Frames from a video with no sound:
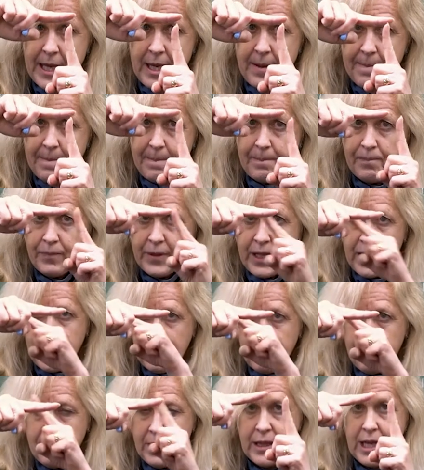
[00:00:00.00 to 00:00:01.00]

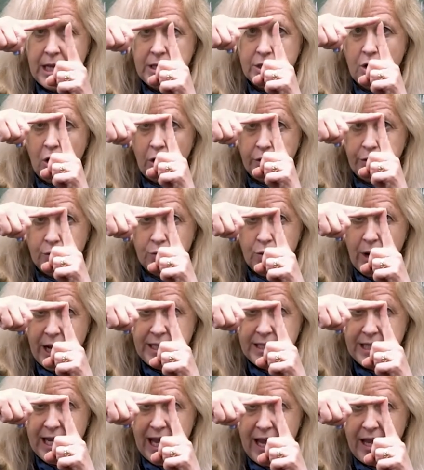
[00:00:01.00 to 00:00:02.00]
eep, and that's called a
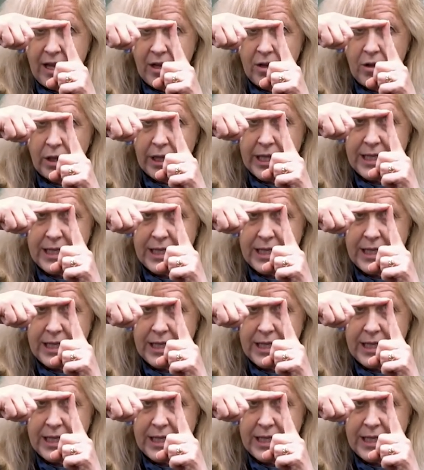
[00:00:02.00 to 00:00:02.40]
right angle.